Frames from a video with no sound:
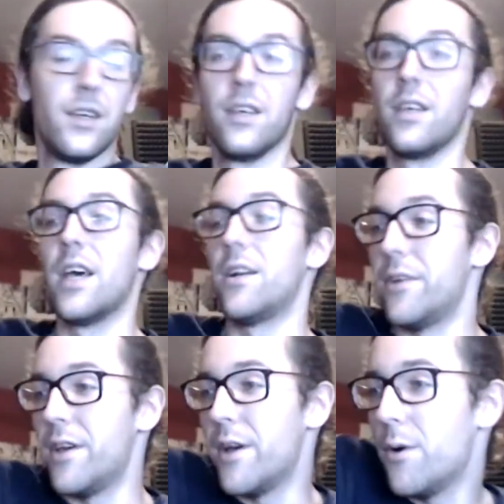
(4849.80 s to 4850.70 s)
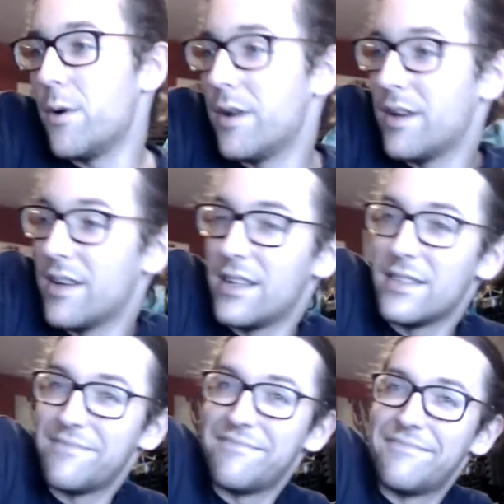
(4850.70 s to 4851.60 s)
I don't know.
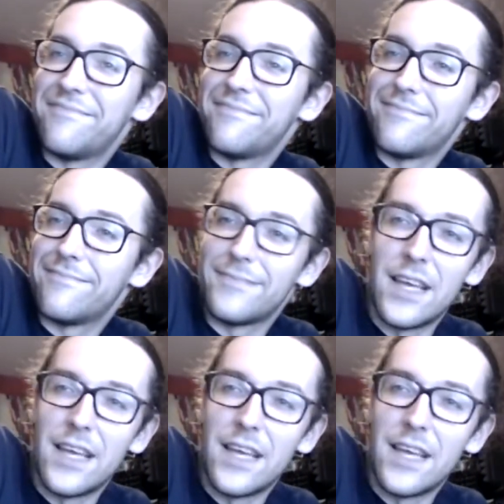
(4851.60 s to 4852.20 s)
I